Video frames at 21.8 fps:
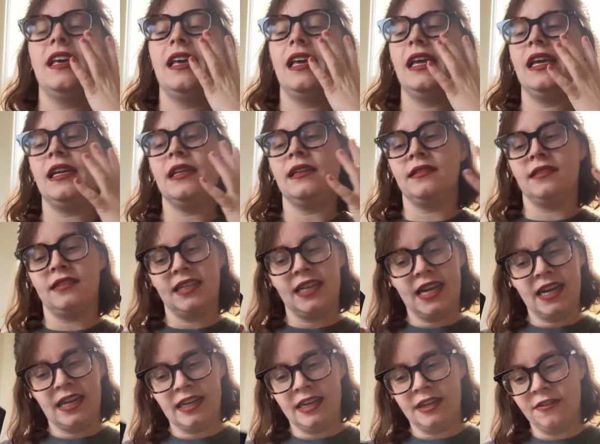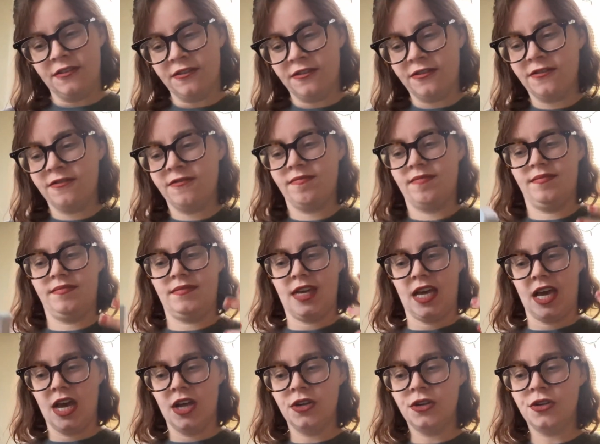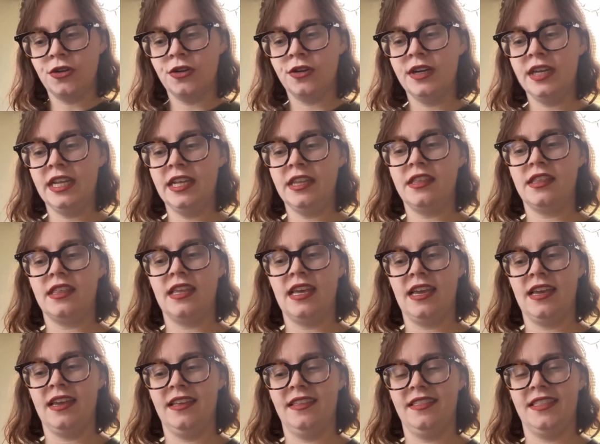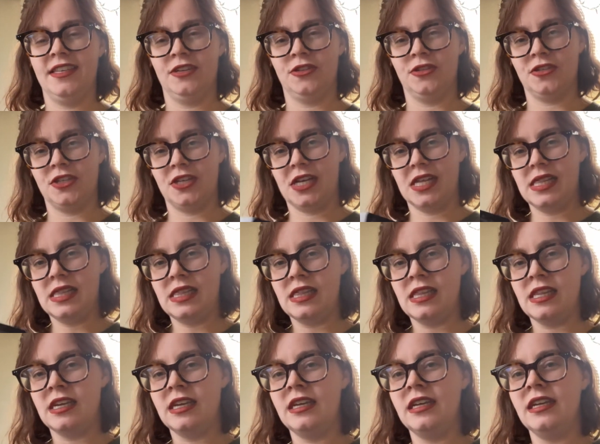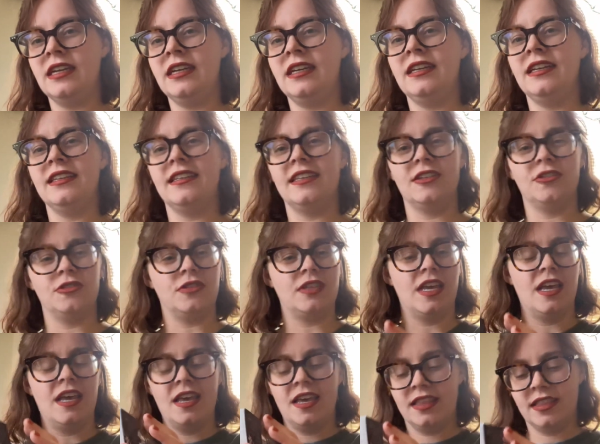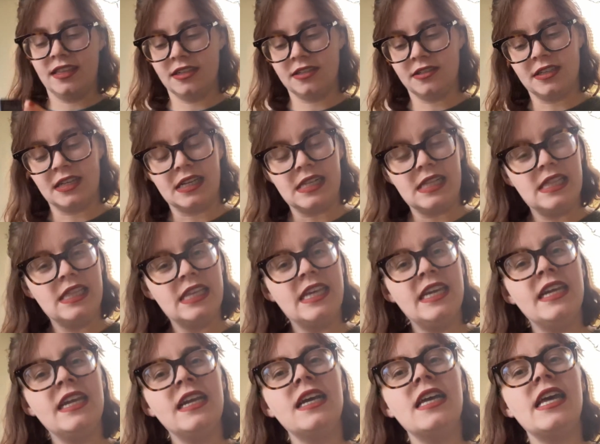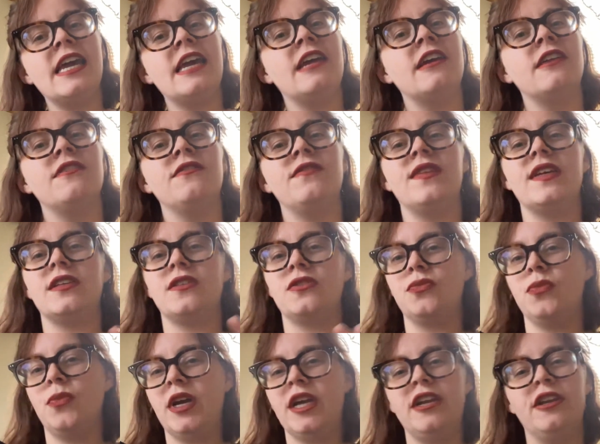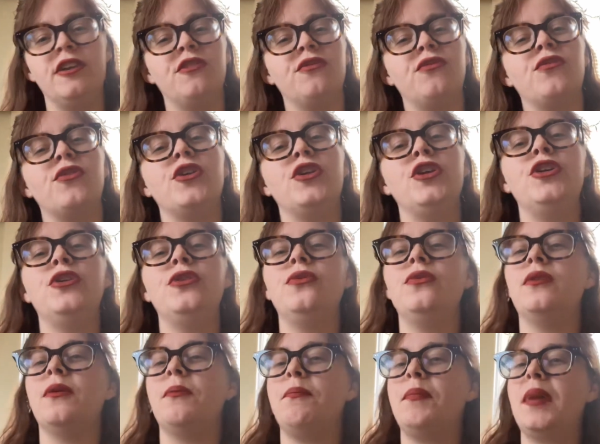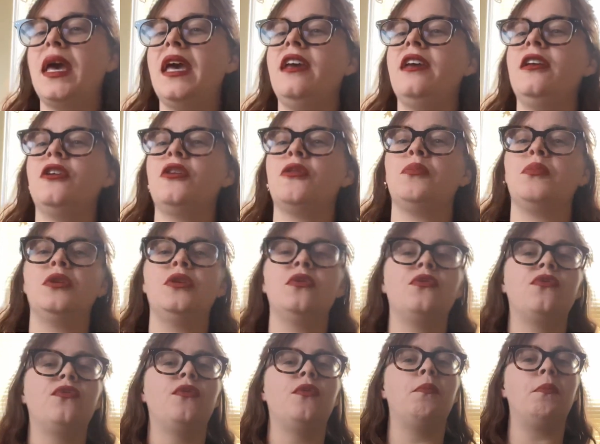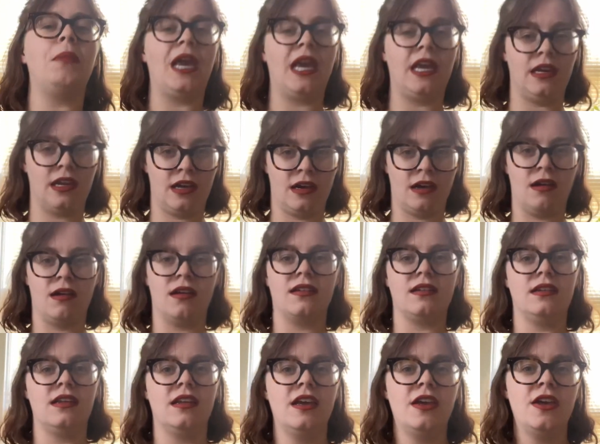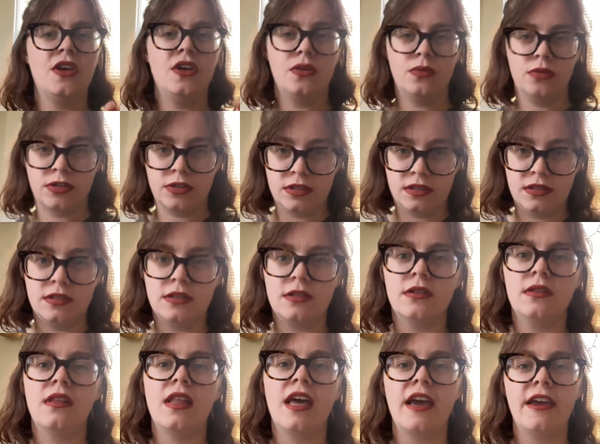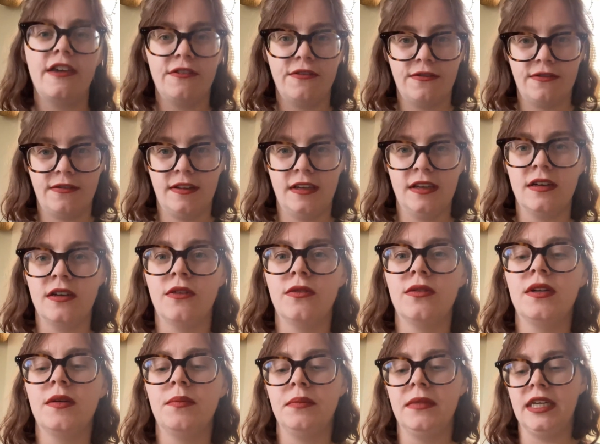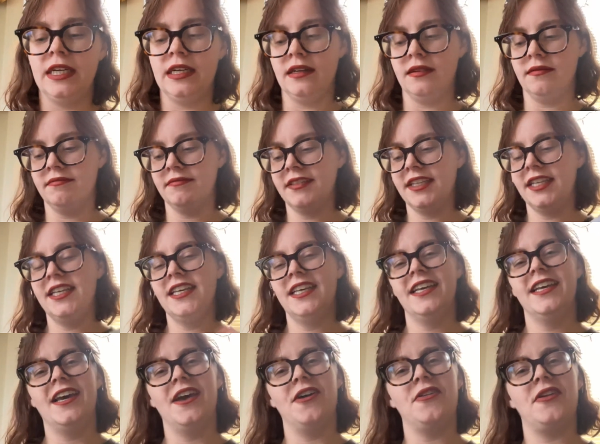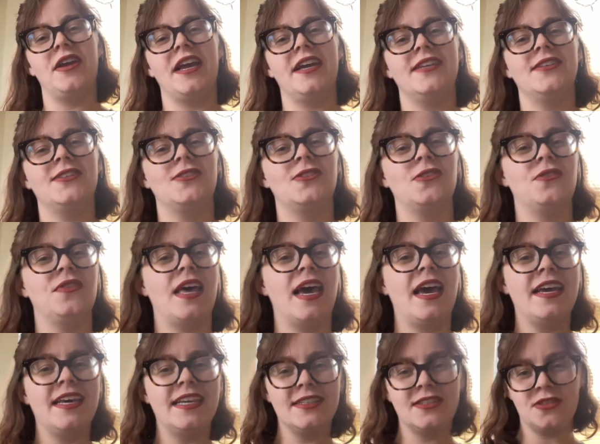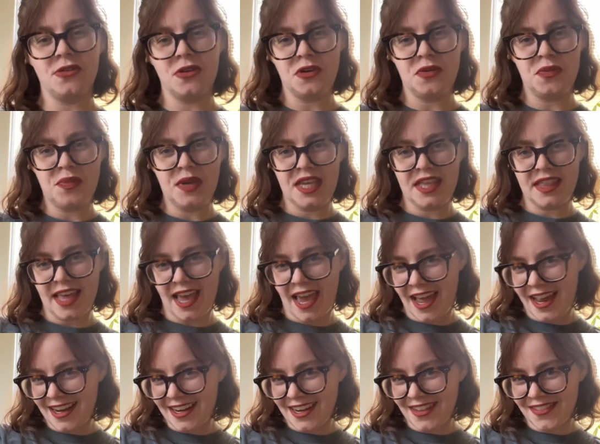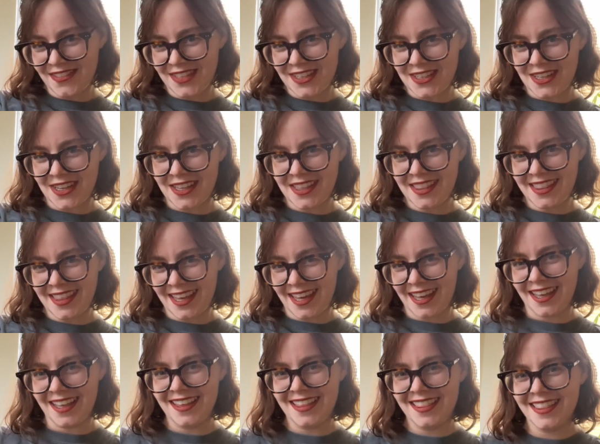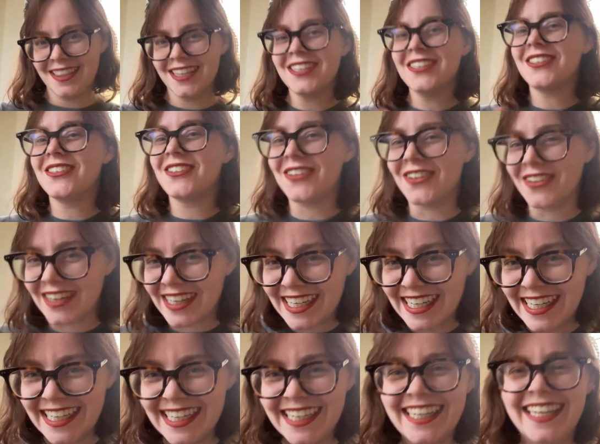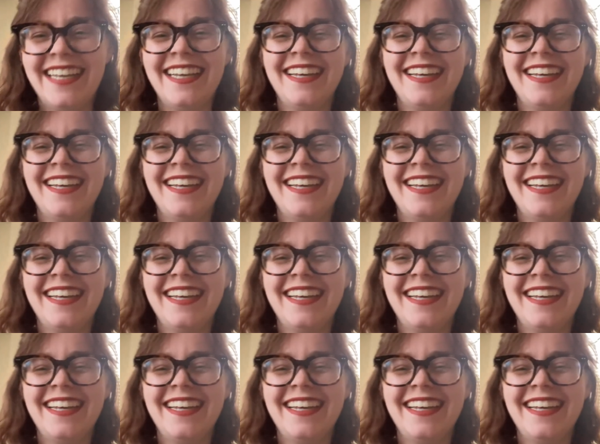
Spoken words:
and kind of underneath it, there's a clean canvas waiting for you to paint your beautiful painting on, which is your life. You know what I mean? Okay, so that is going to be the end of the story.